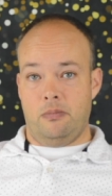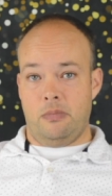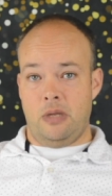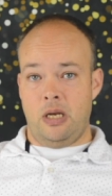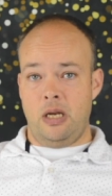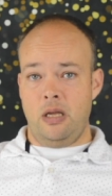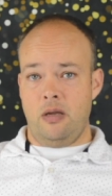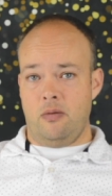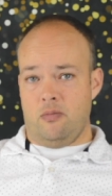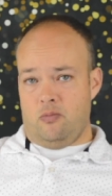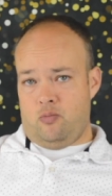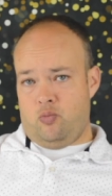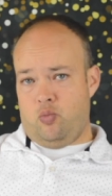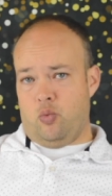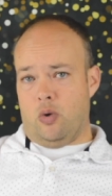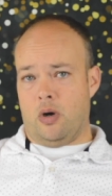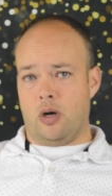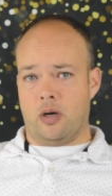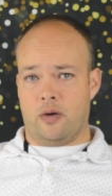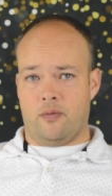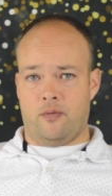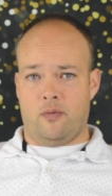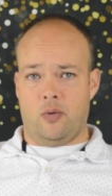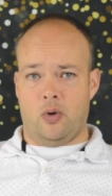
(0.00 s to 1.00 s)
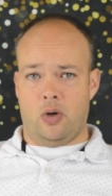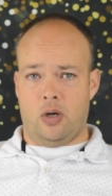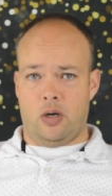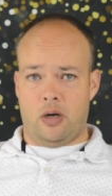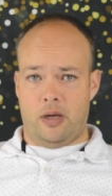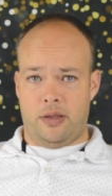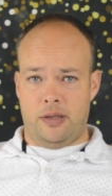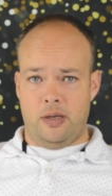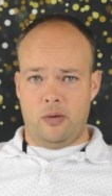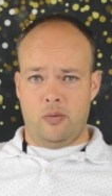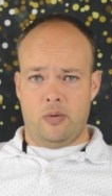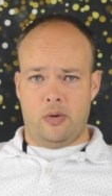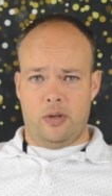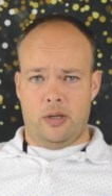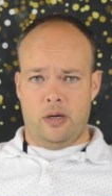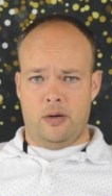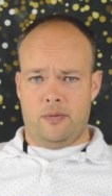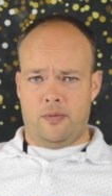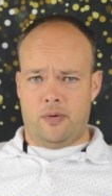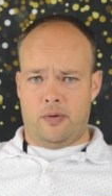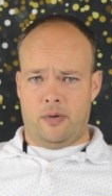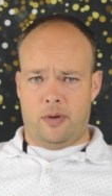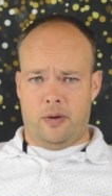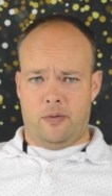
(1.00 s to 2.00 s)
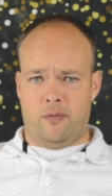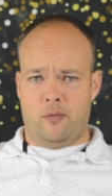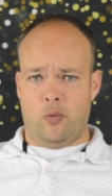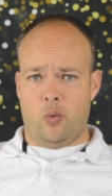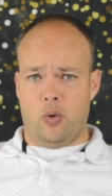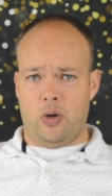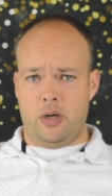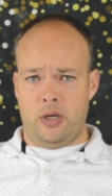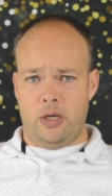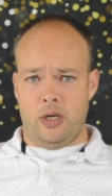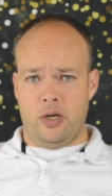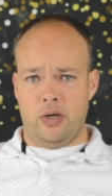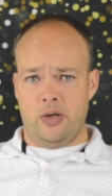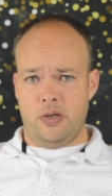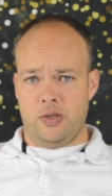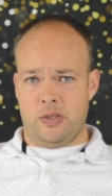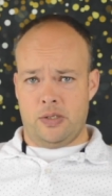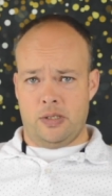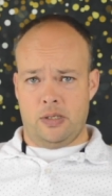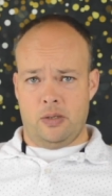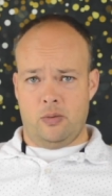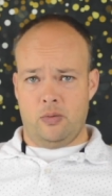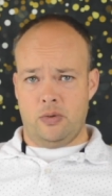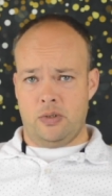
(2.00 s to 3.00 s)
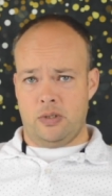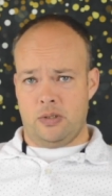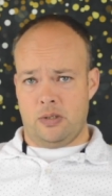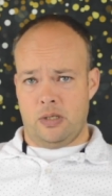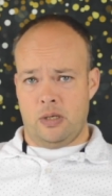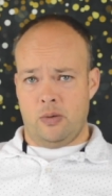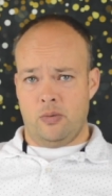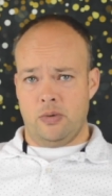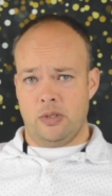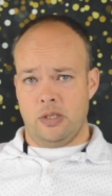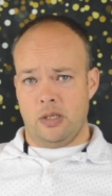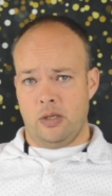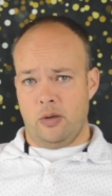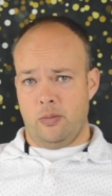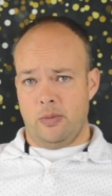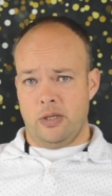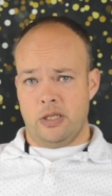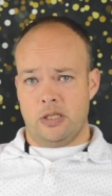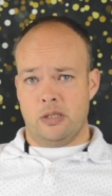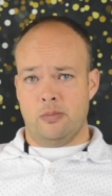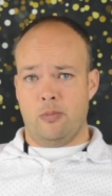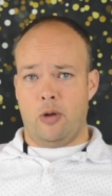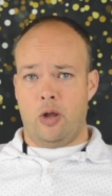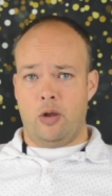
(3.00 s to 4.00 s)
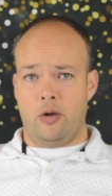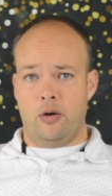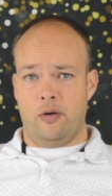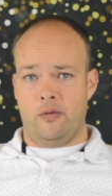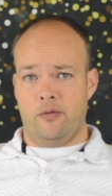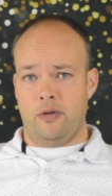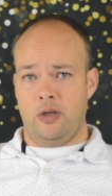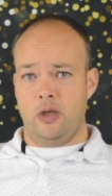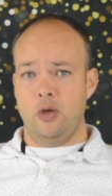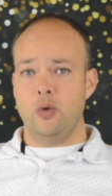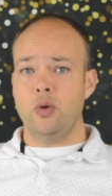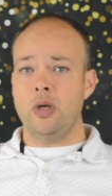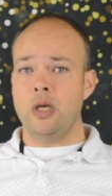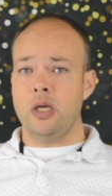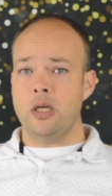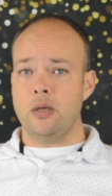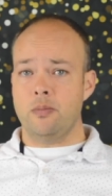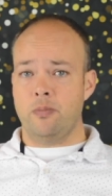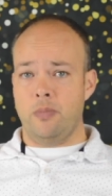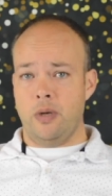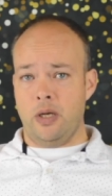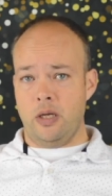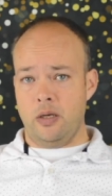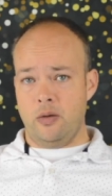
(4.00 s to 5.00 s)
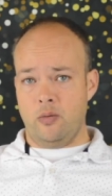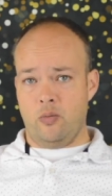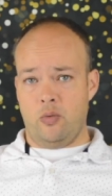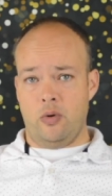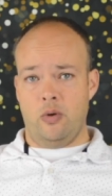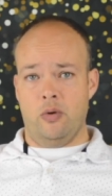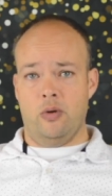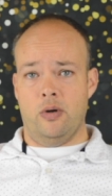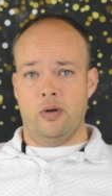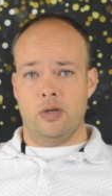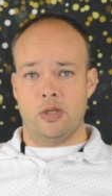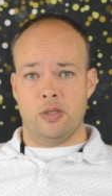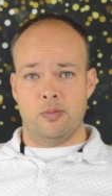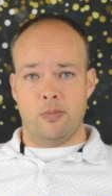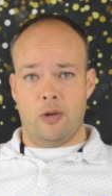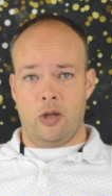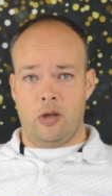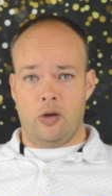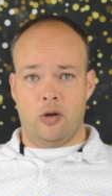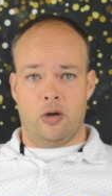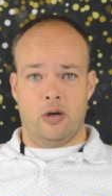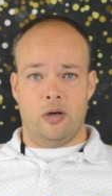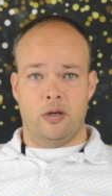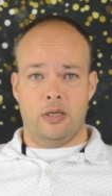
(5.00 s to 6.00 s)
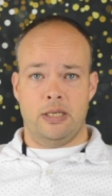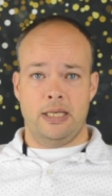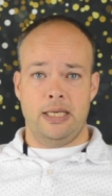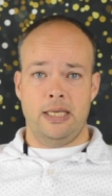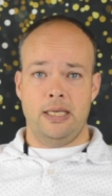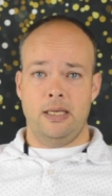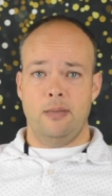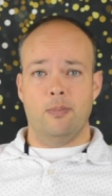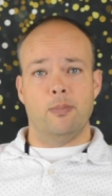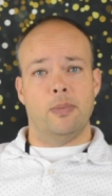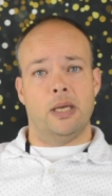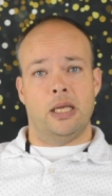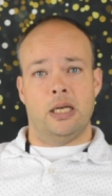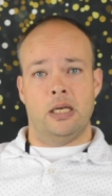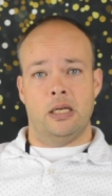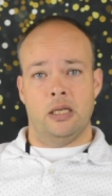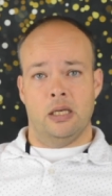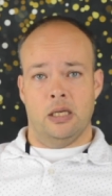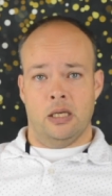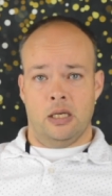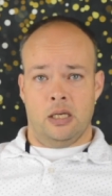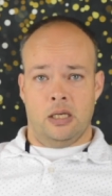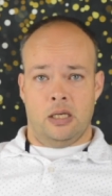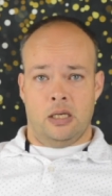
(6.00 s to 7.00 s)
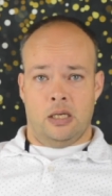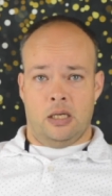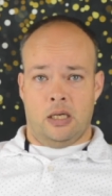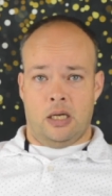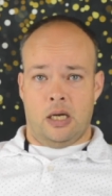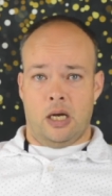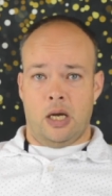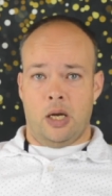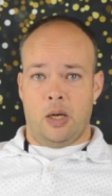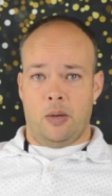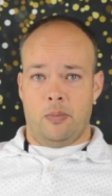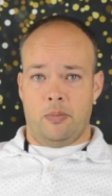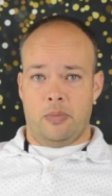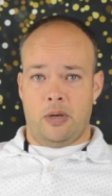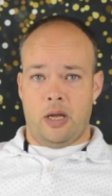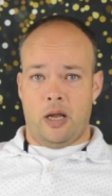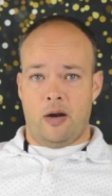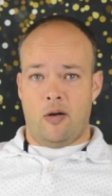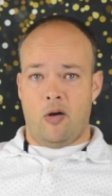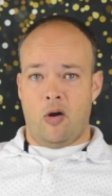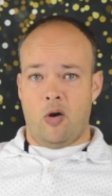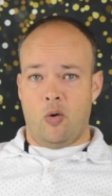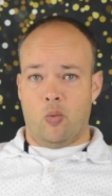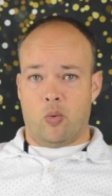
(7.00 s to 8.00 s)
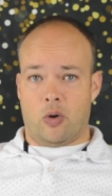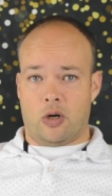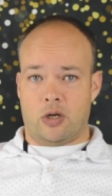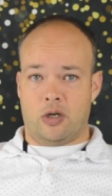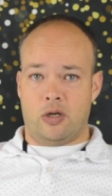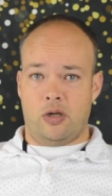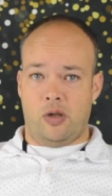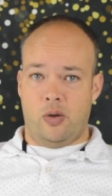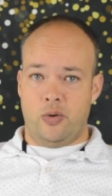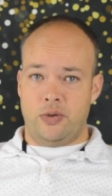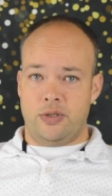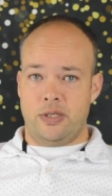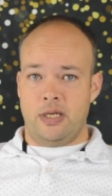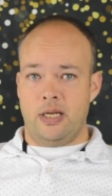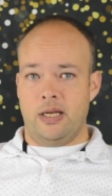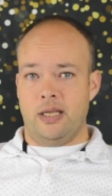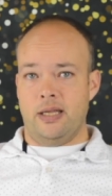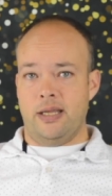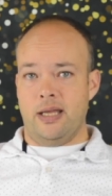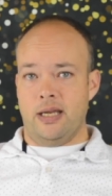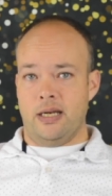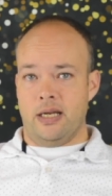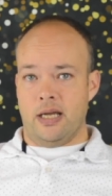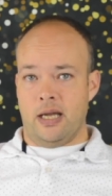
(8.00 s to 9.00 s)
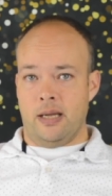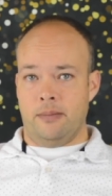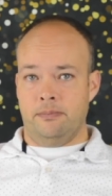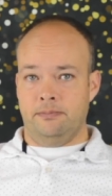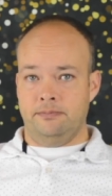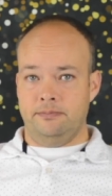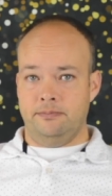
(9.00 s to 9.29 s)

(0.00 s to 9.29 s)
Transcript: and it worked for, I think we were there for like four years. It was, it was a little bit smaller of a unit, but we were a smaller team, and um, kind of all worked close-knit at that time.